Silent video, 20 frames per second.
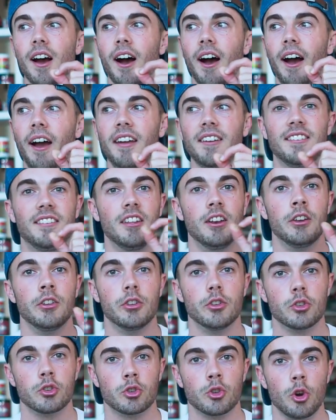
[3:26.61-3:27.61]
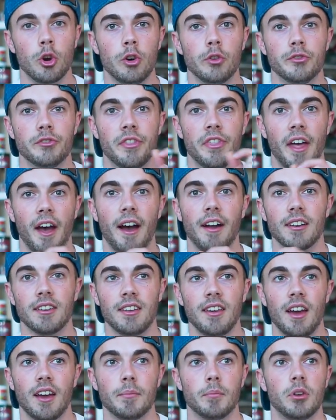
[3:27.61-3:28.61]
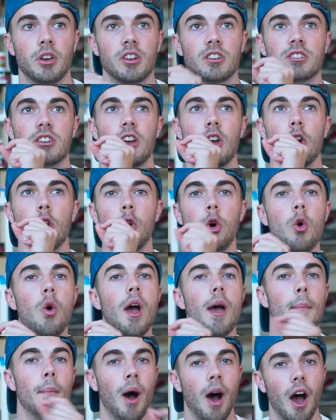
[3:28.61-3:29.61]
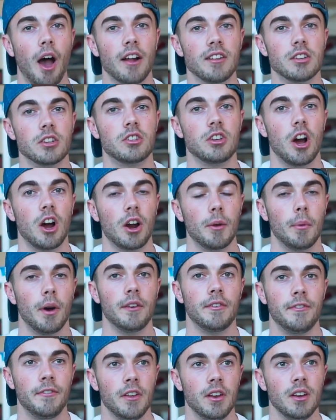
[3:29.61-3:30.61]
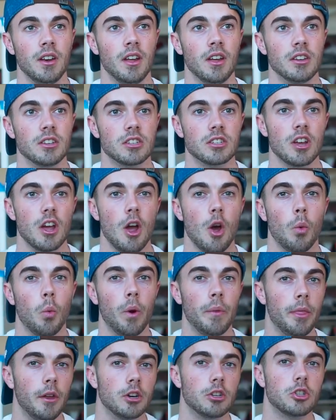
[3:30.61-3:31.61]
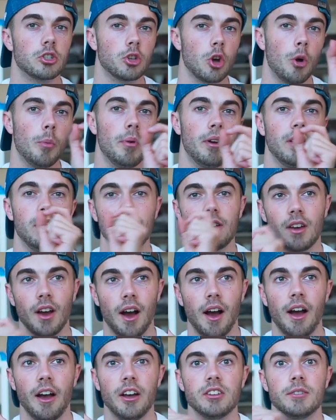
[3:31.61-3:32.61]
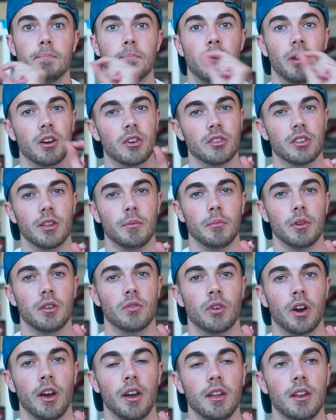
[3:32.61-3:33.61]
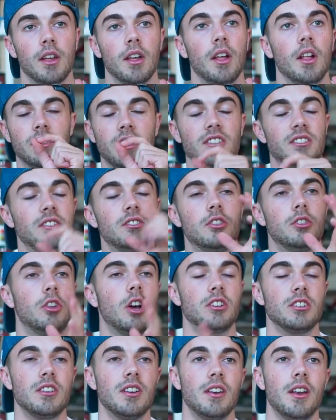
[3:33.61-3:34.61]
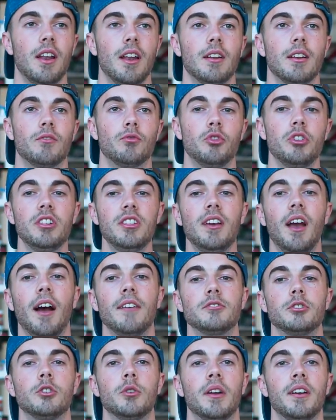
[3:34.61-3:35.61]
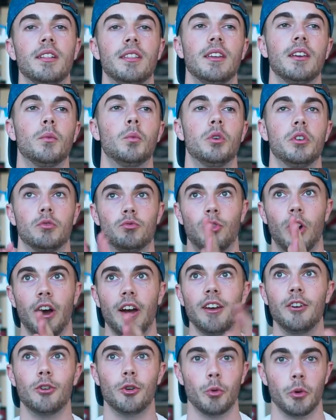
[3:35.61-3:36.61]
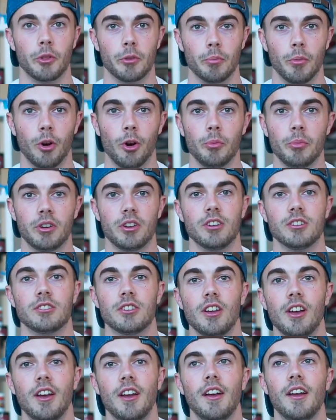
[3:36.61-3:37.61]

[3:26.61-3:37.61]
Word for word: I didn't deserve that yet, because who am I to talk about fitness when there's so many guys bigger than me, right? This doesn't really have to do anything with Ryan or with Mo, because